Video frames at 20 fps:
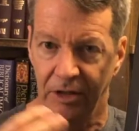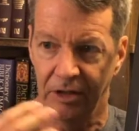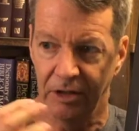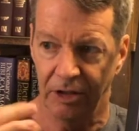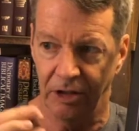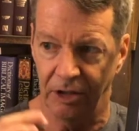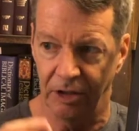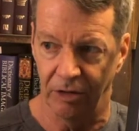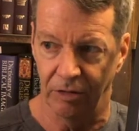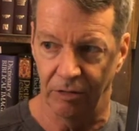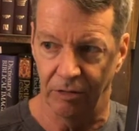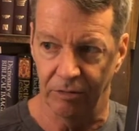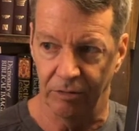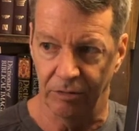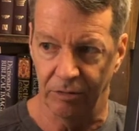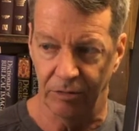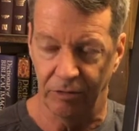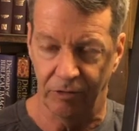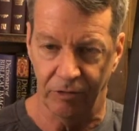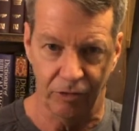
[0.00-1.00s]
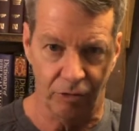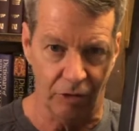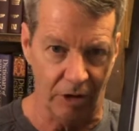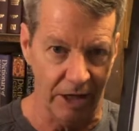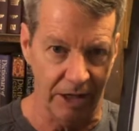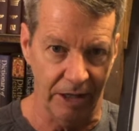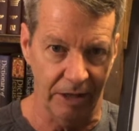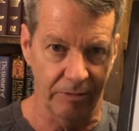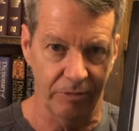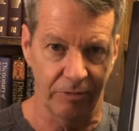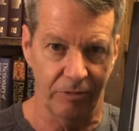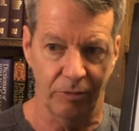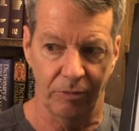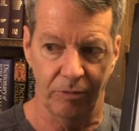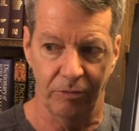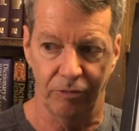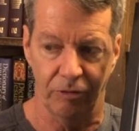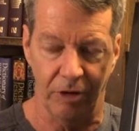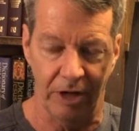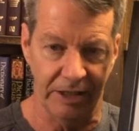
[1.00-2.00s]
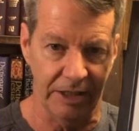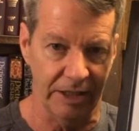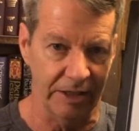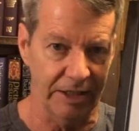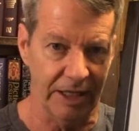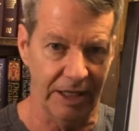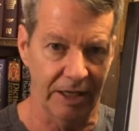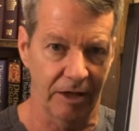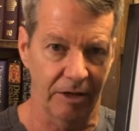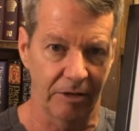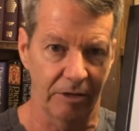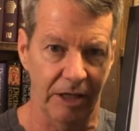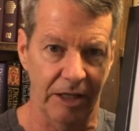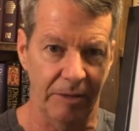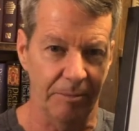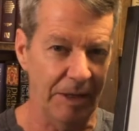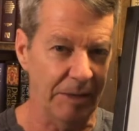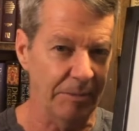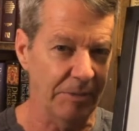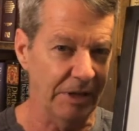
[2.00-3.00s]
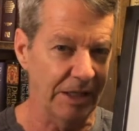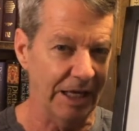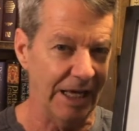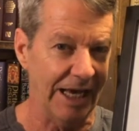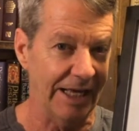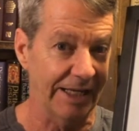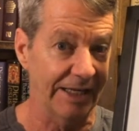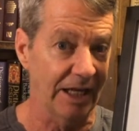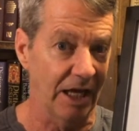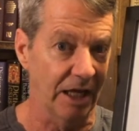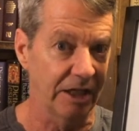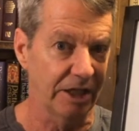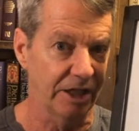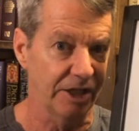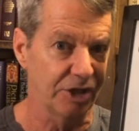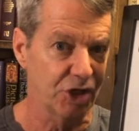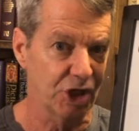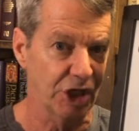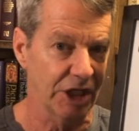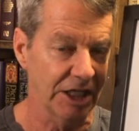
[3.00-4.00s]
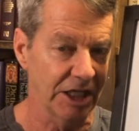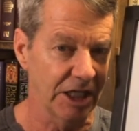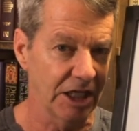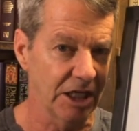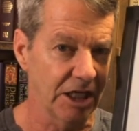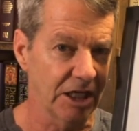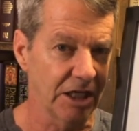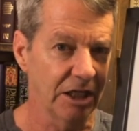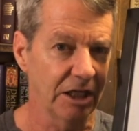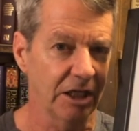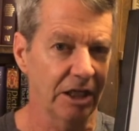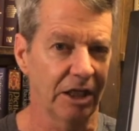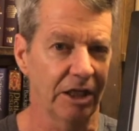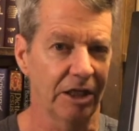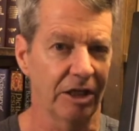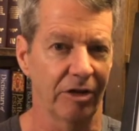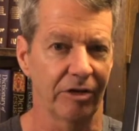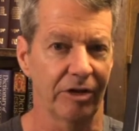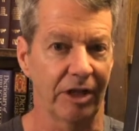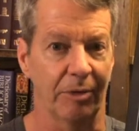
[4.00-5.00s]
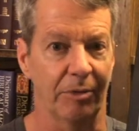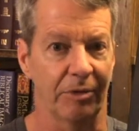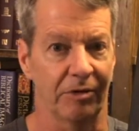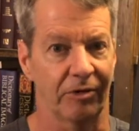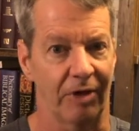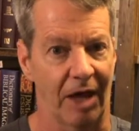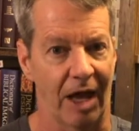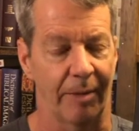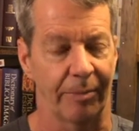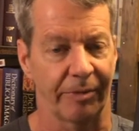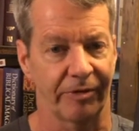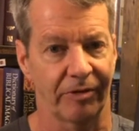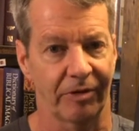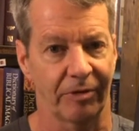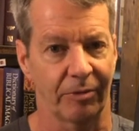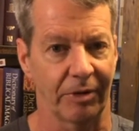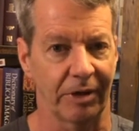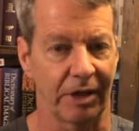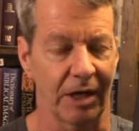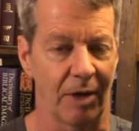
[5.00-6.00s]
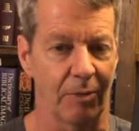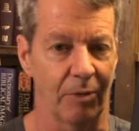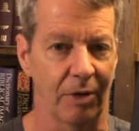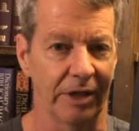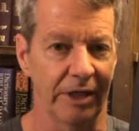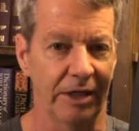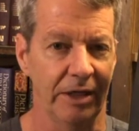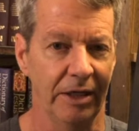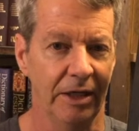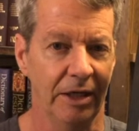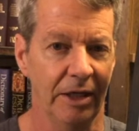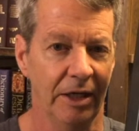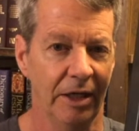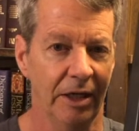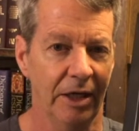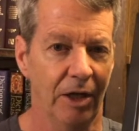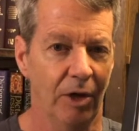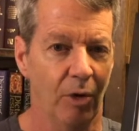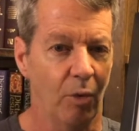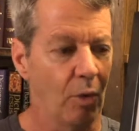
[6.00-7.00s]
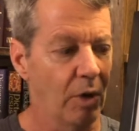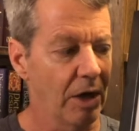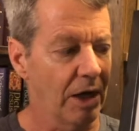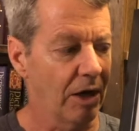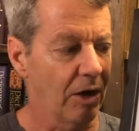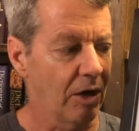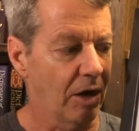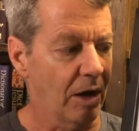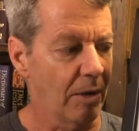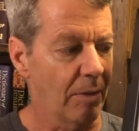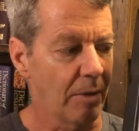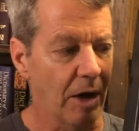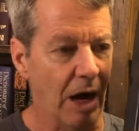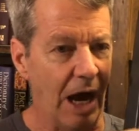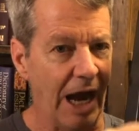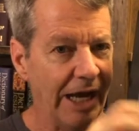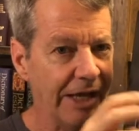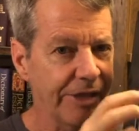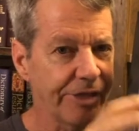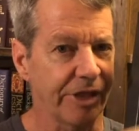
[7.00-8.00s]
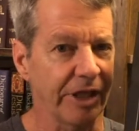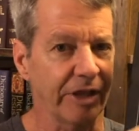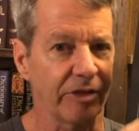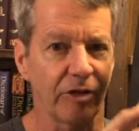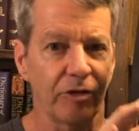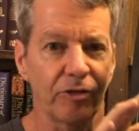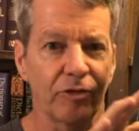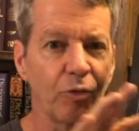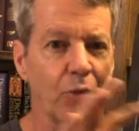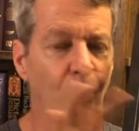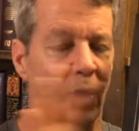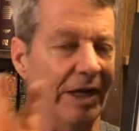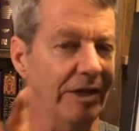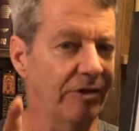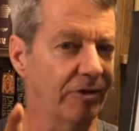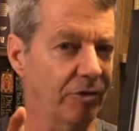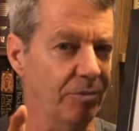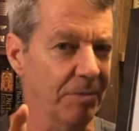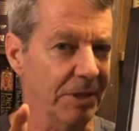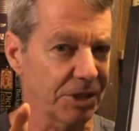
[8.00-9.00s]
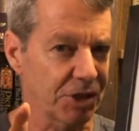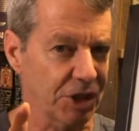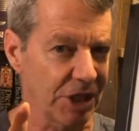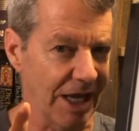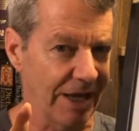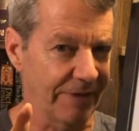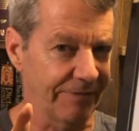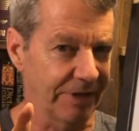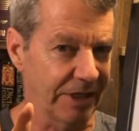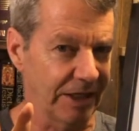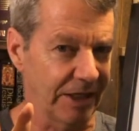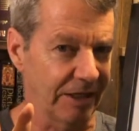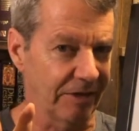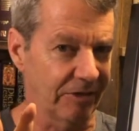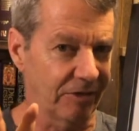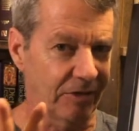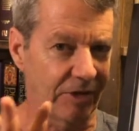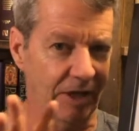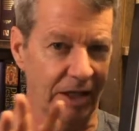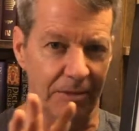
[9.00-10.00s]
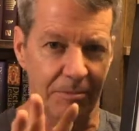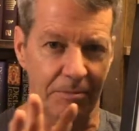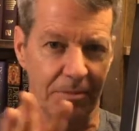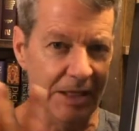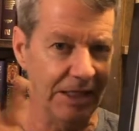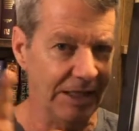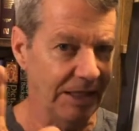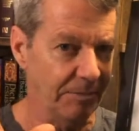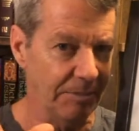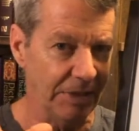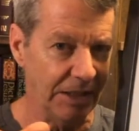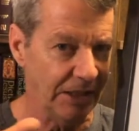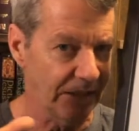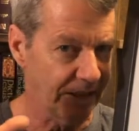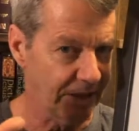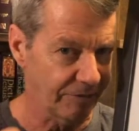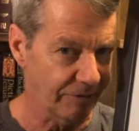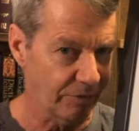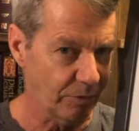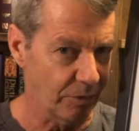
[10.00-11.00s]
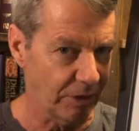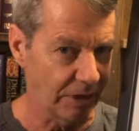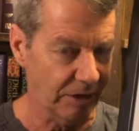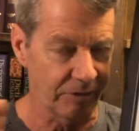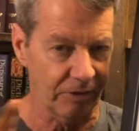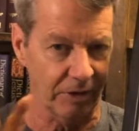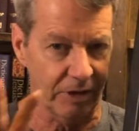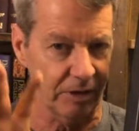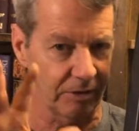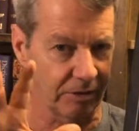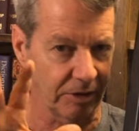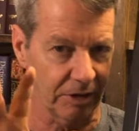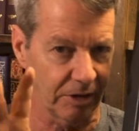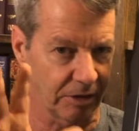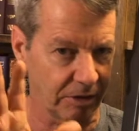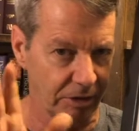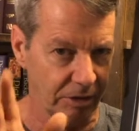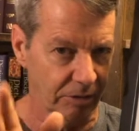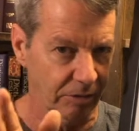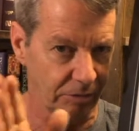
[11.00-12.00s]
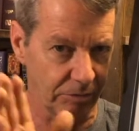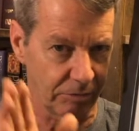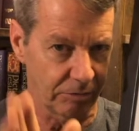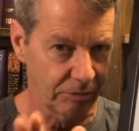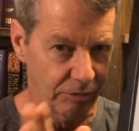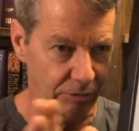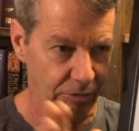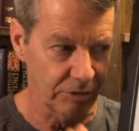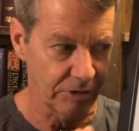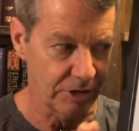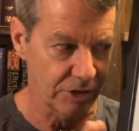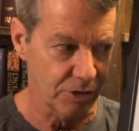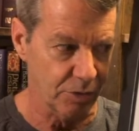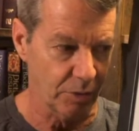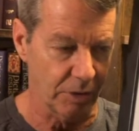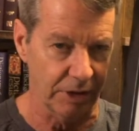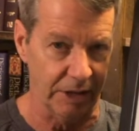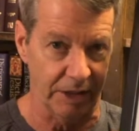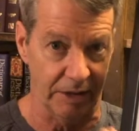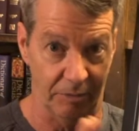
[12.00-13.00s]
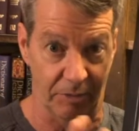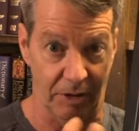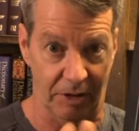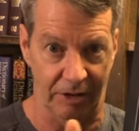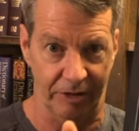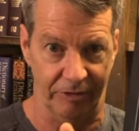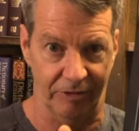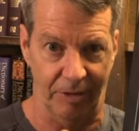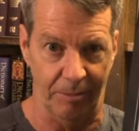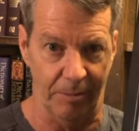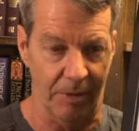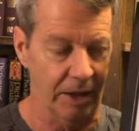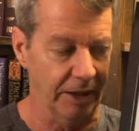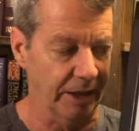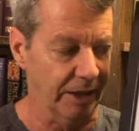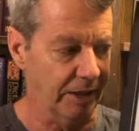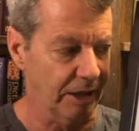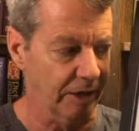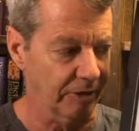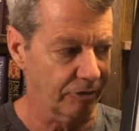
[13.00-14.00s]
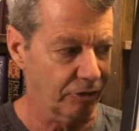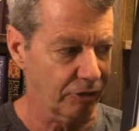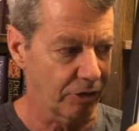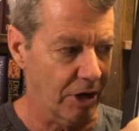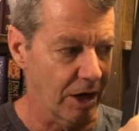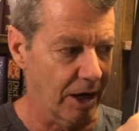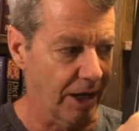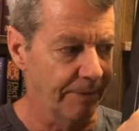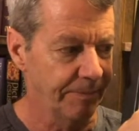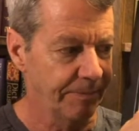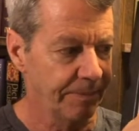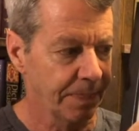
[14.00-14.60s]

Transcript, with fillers: You know, scribes writing it down, and maybe they had an agenda, you know, that was opposite of what God wanted. Well, I think there's way too much evidence in many, many different ways, and I'm not going to go through each one unless I might. I'll try.